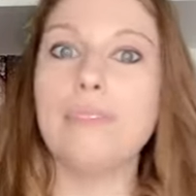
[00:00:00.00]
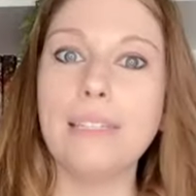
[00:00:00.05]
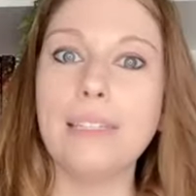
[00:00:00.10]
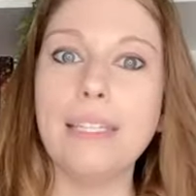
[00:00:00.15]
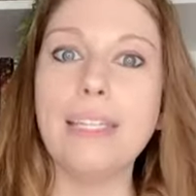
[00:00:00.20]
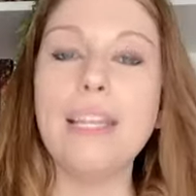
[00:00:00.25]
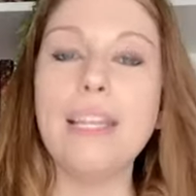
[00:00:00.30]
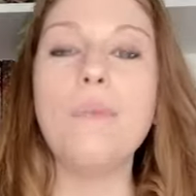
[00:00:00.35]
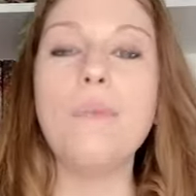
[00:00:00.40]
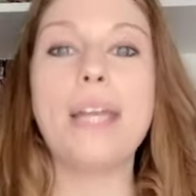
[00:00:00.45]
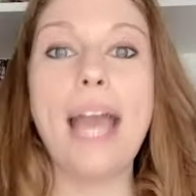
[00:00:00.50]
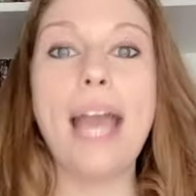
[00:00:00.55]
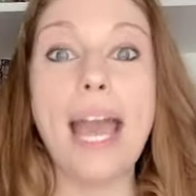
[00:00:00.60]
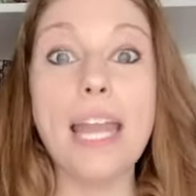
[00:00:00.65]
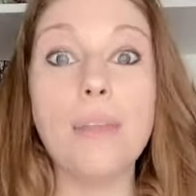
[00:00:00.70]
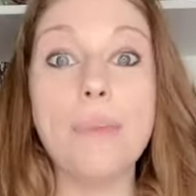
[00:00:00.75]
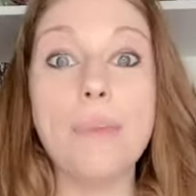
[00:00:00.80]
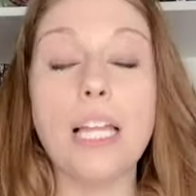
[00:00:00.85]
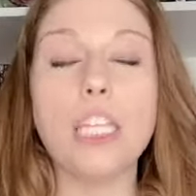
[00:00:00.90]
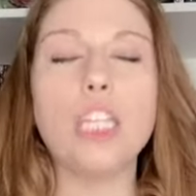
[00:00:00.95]
it would
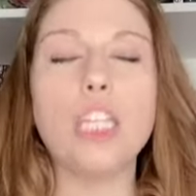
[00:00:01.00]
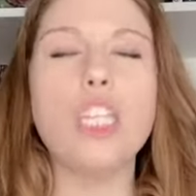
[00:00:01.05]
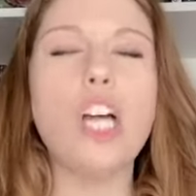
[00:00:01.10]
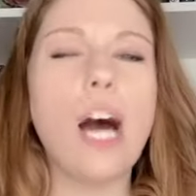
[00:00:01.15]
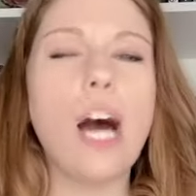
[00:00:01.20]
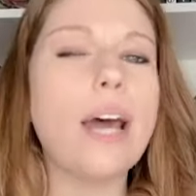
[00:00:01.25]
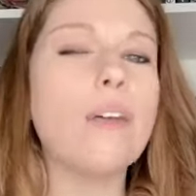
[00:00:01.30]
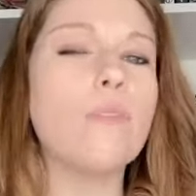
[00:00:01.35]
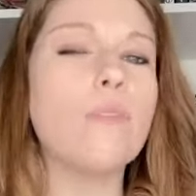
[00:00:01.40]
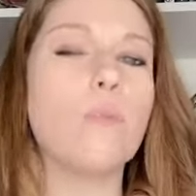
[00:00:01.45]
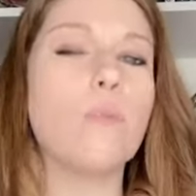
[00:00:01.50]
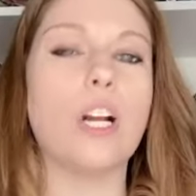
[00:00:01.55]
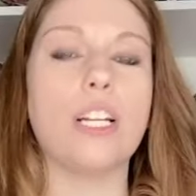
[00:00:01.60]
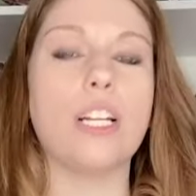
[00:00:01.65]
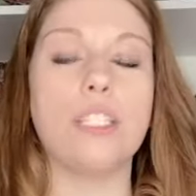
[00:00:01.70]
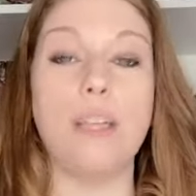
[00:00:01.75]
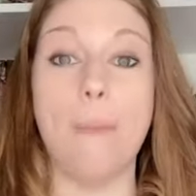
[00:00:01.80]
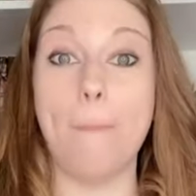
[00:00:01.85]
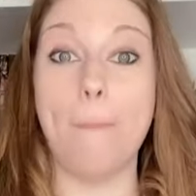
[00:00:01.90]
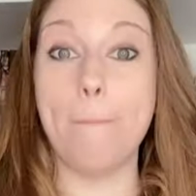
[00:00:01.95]
kind of be a lot of
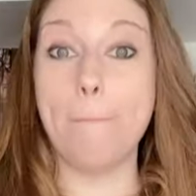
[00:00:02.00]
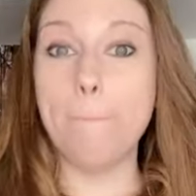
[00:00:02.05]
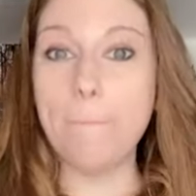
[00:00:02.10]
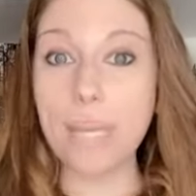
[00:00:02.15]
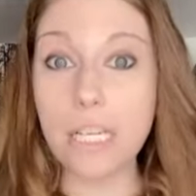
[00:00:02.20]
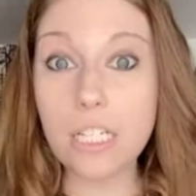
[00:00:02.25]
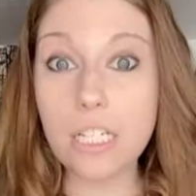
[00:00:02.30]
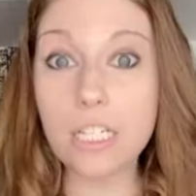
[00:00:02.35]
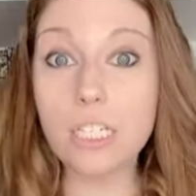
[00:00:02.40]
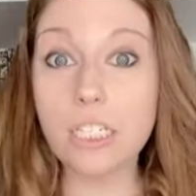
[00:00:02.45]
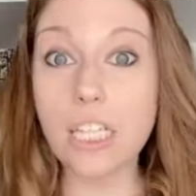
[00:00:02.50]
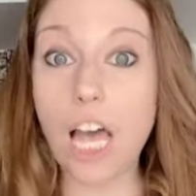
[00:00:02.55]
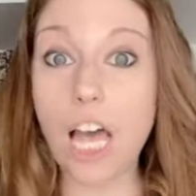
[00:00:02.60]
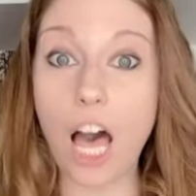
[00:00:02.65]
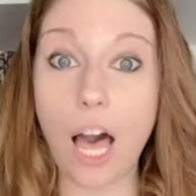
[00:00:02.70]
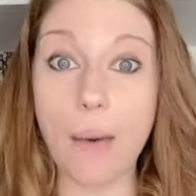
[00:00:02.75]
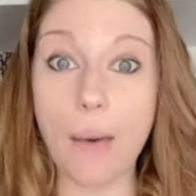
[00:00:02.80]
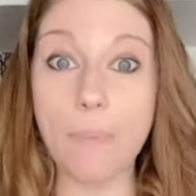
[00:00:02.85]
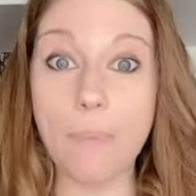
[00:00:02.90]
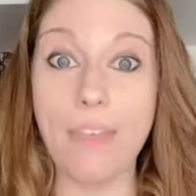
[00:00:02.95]
work to build
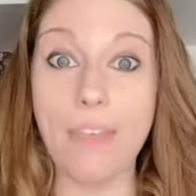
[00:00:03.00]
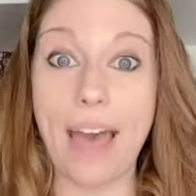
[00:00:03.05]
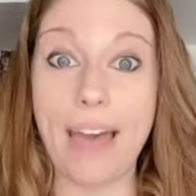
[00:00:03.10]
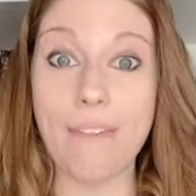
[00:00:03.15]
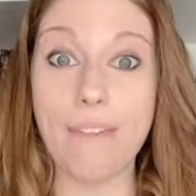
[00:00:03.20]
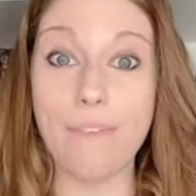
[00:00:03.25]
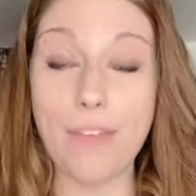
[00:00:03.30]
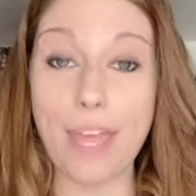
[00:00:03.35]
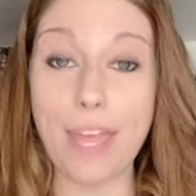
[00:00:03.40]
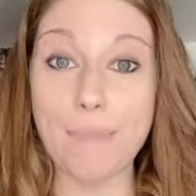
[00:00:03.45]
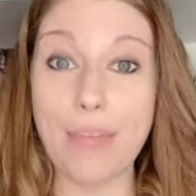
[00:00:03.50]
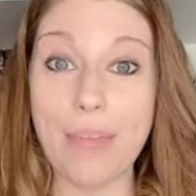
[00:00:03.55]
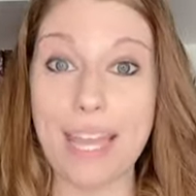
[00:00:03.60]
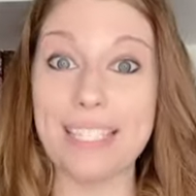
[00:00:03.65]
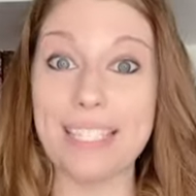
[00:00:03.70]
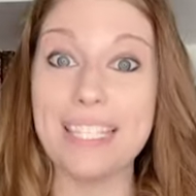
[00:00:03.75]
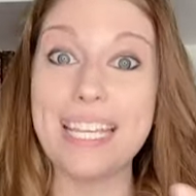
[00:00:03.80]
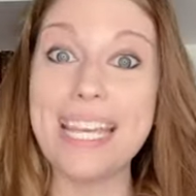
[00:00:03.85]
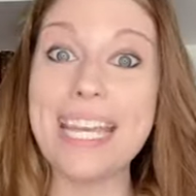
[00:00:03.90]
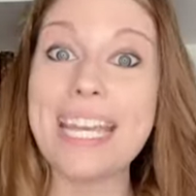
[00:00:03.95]
up that fan
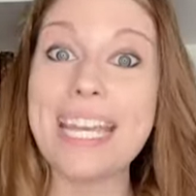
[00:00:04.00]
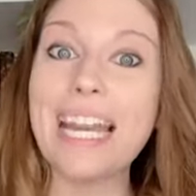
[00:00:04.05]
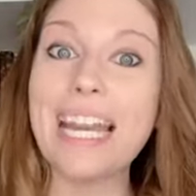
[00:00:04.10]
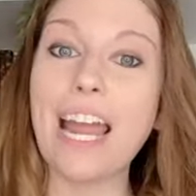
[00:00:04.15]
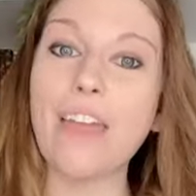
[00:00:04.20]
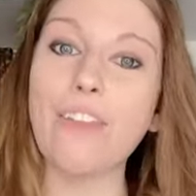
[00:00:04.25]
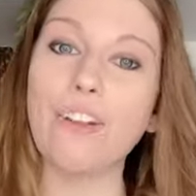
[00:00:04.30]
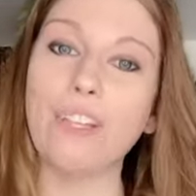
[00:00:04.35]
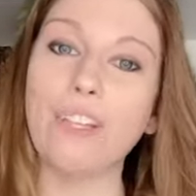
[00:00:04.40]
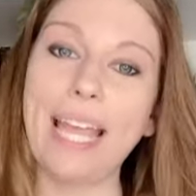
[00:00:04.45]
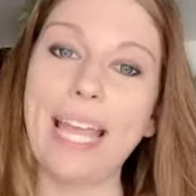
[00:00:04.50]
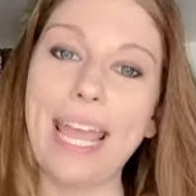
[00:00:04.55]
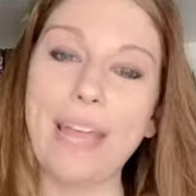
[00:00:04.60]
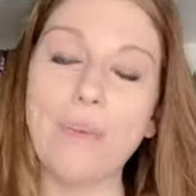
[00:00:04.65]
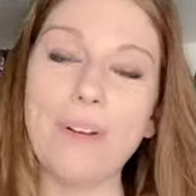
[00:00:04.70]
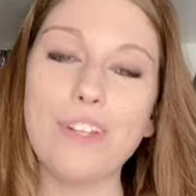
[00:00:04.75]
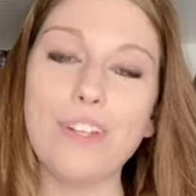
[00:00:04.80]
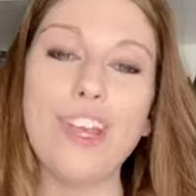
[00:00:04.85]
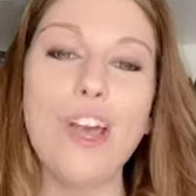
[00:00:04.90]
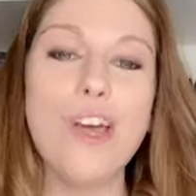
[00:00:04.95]
base in another
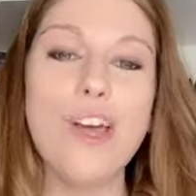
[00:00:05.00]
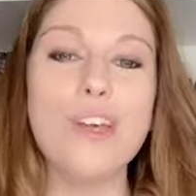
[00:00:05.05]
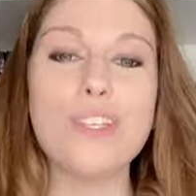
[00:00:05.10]
language.